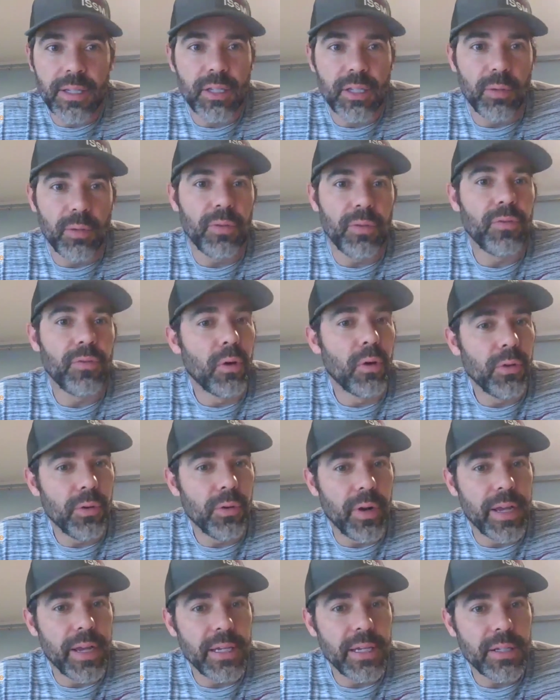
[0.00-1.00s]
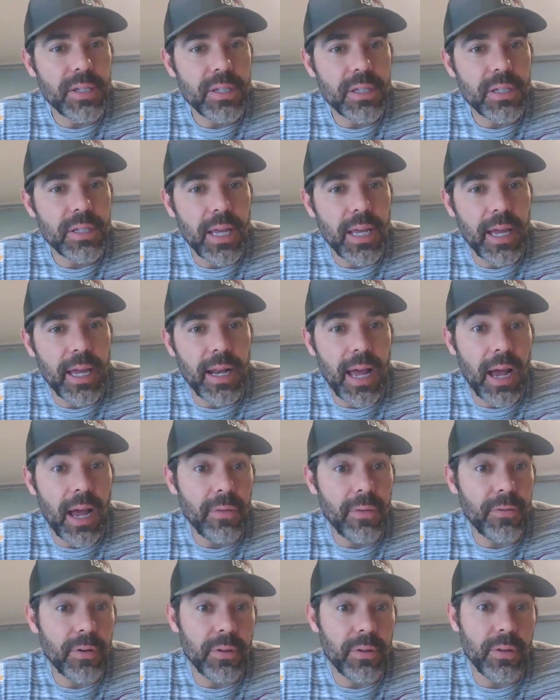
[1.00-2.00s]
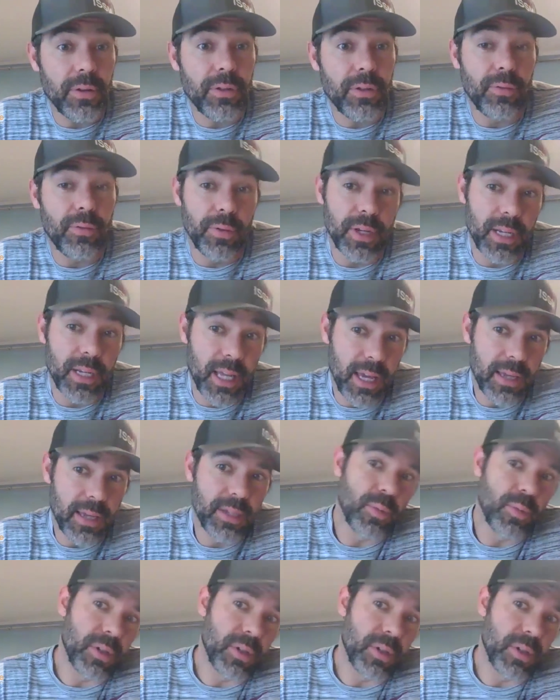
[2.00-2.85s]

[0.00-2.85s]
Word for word: So before the race and after the three days,